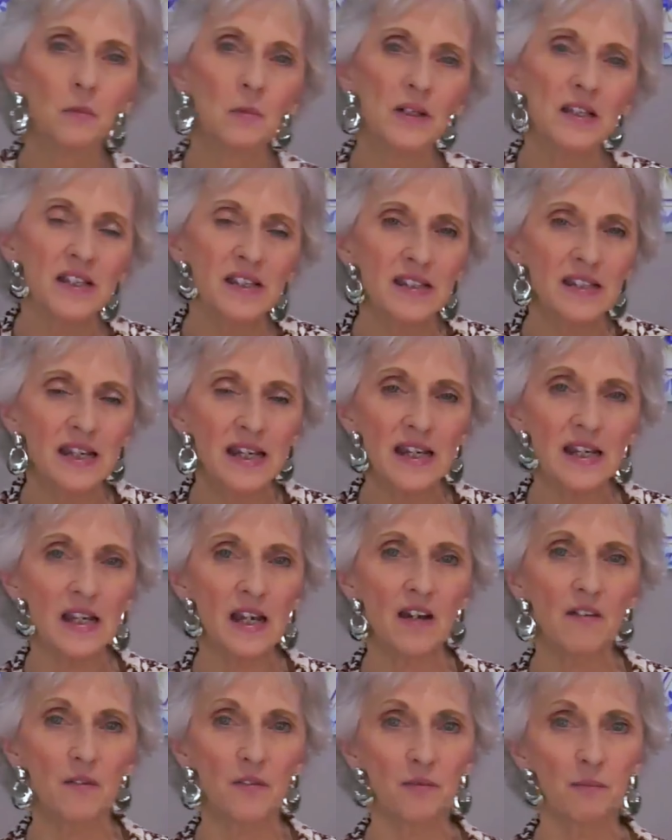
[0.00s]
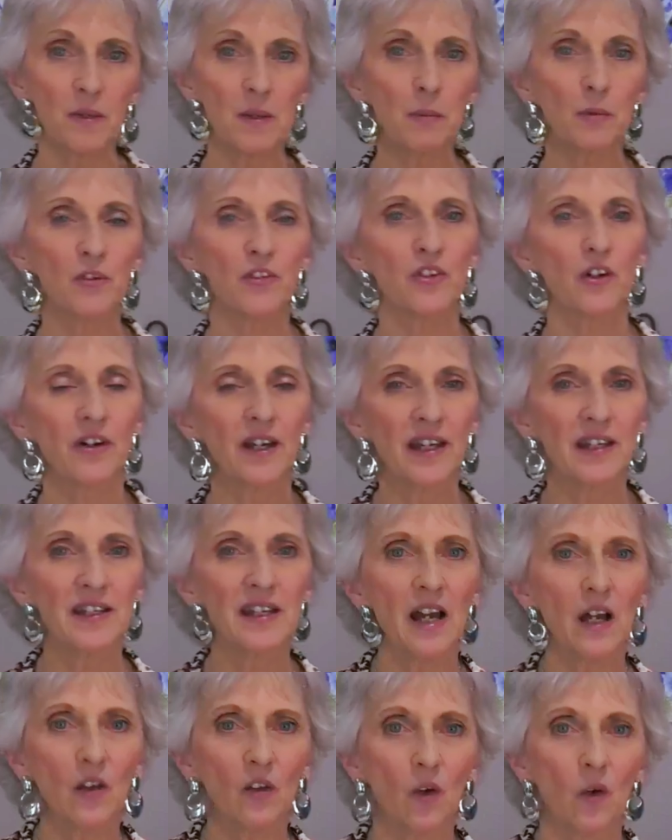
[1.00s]
Wednesday. People start
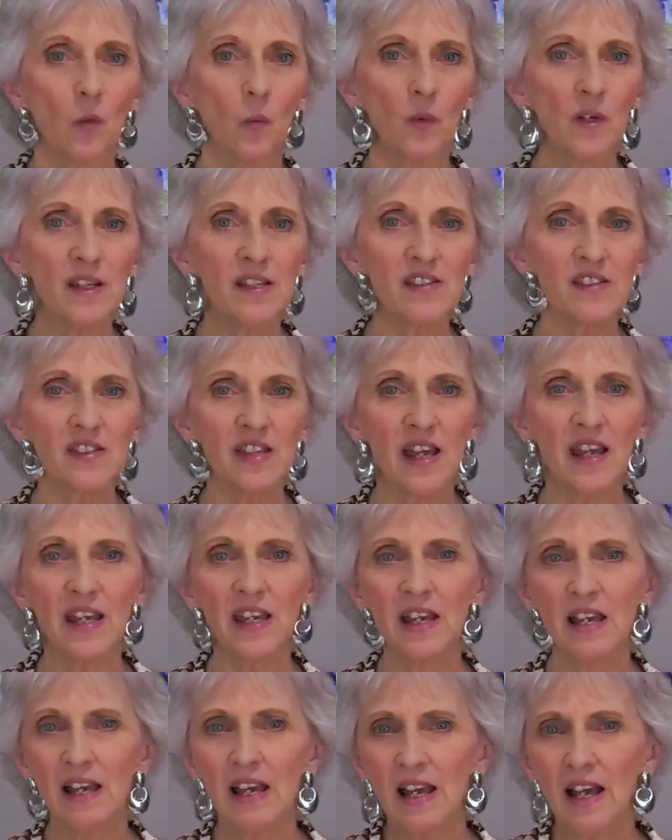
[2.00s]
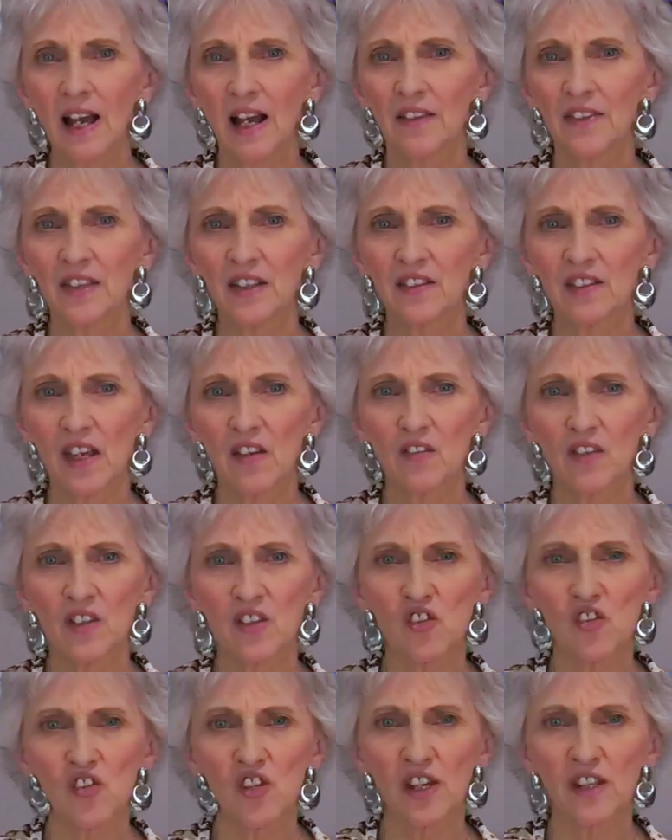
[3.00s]
heading out on Wednesday. I think
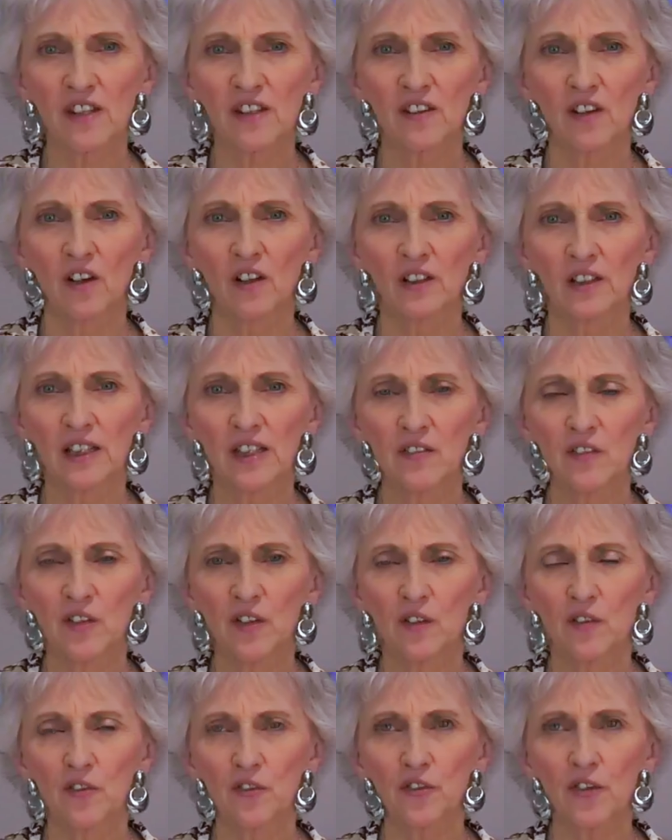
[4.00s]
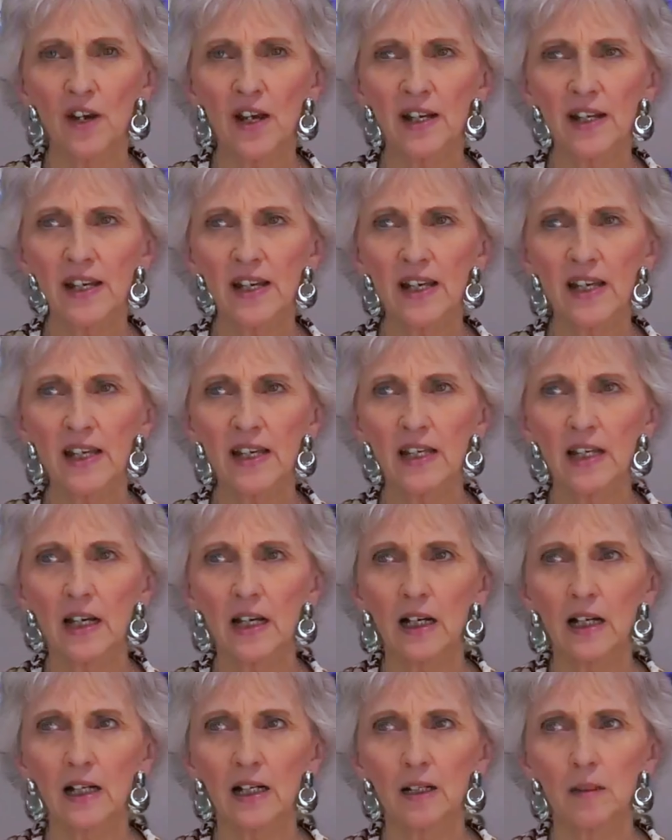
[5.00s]
David and Shannon are leaving on Friday.
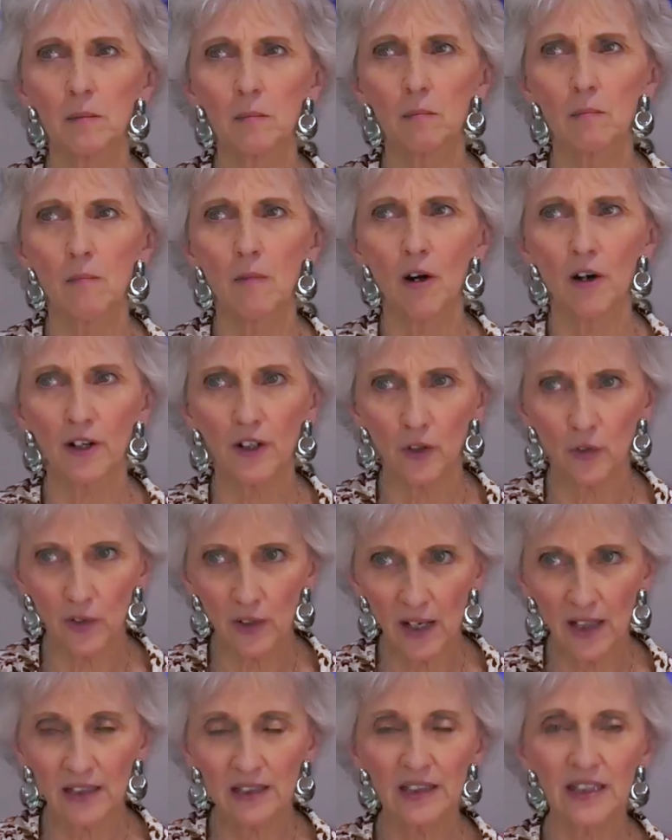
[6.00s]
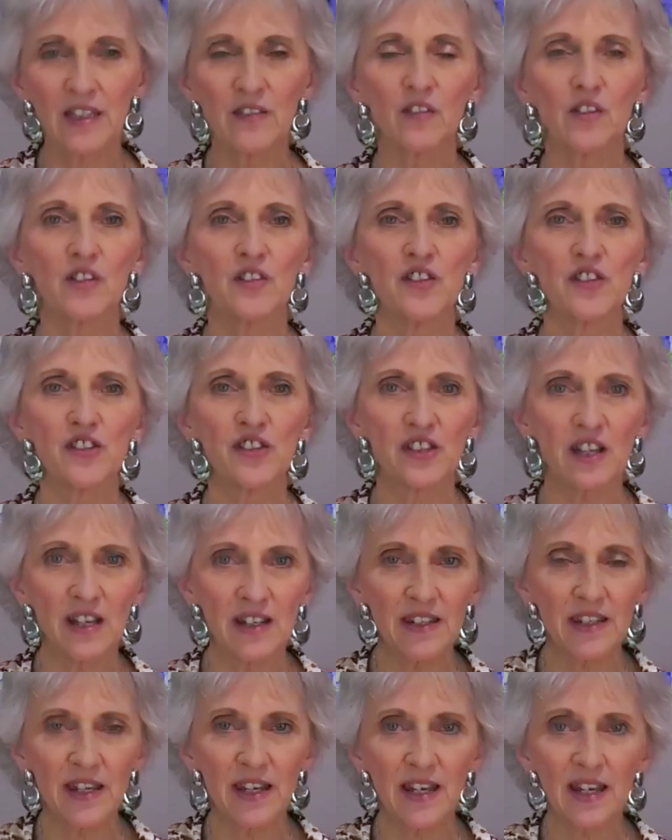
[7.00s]
Margot and I leave on
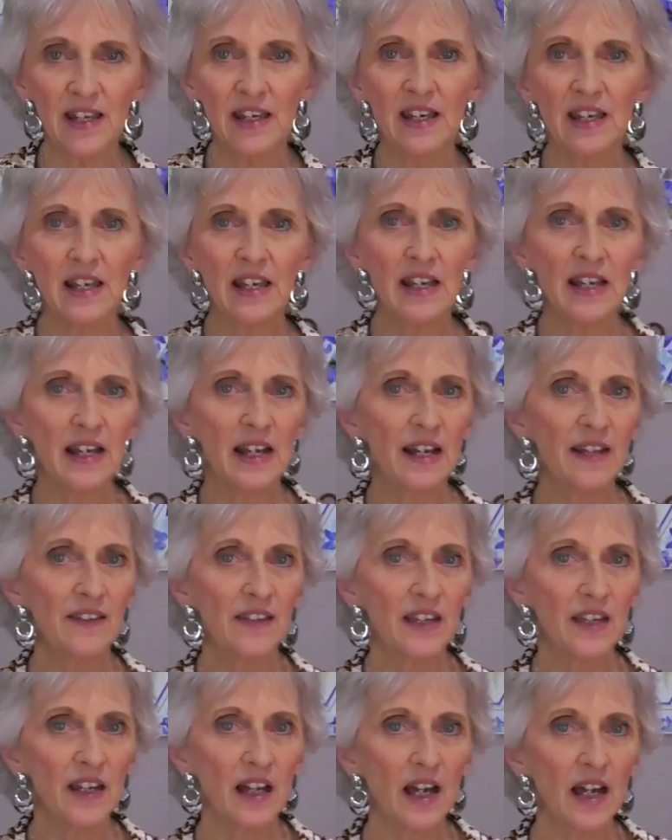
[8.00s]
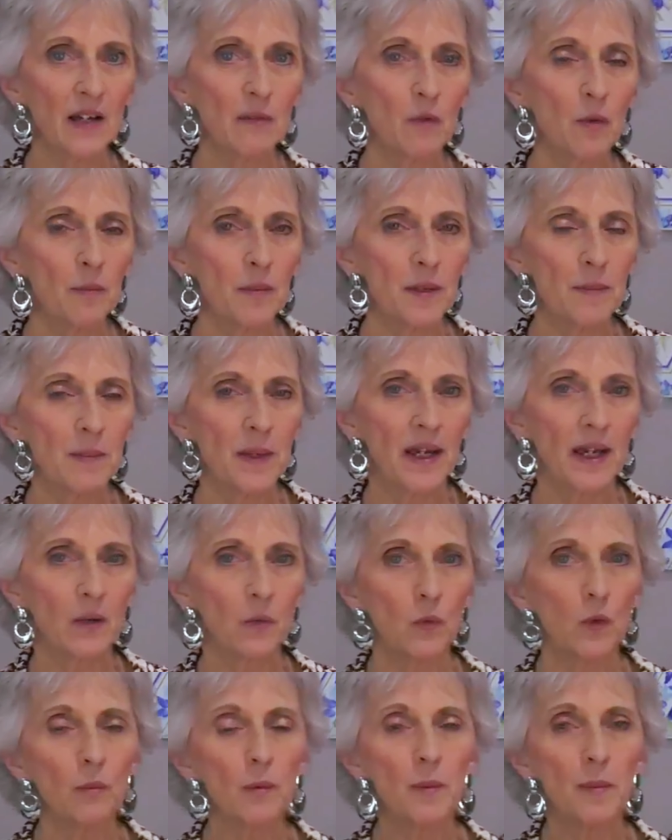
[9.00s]
Sunday, and then I will be
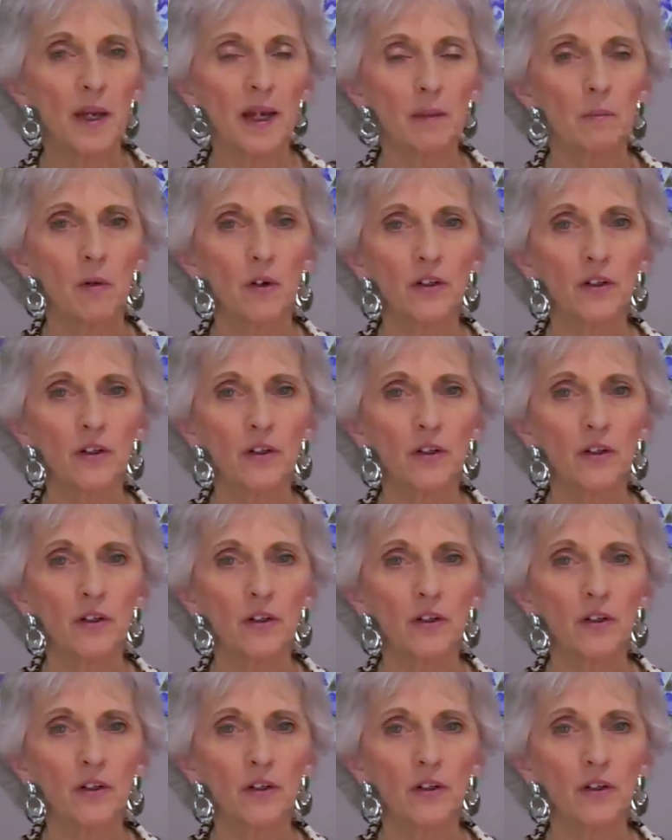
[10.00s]
back. We'll be back.